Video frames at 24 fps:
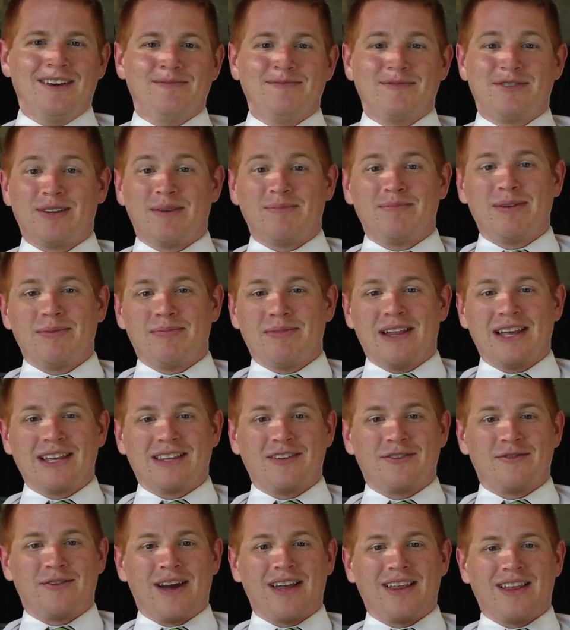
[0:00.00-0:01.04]
Some people
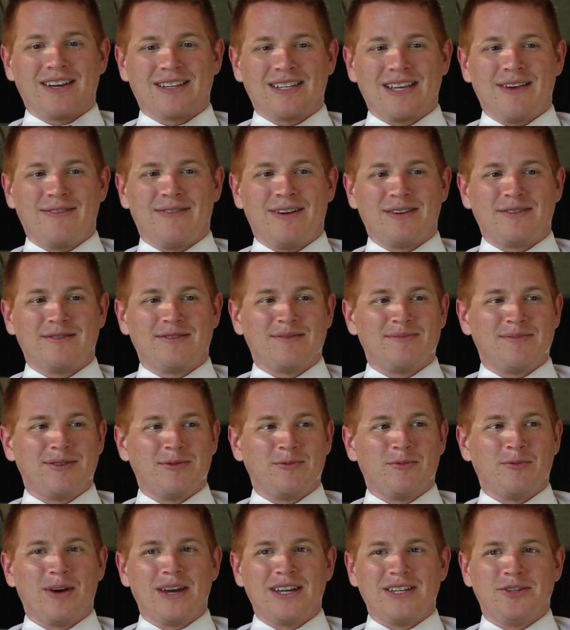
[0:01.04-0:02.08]
like the Drylux. I found them to
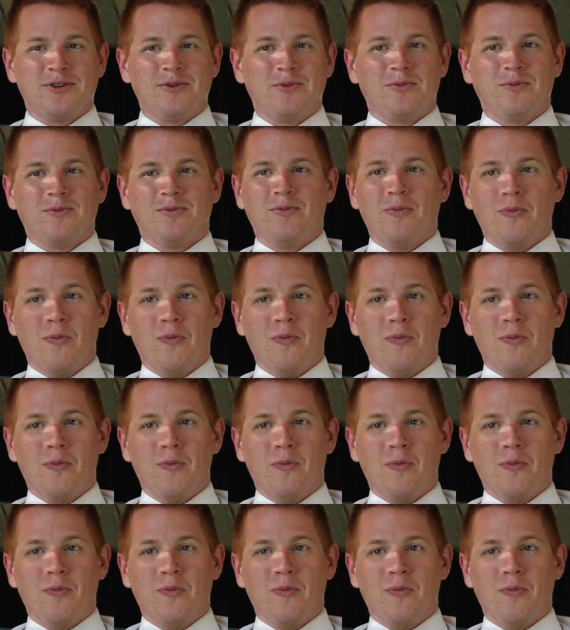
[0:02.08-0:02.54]
be way too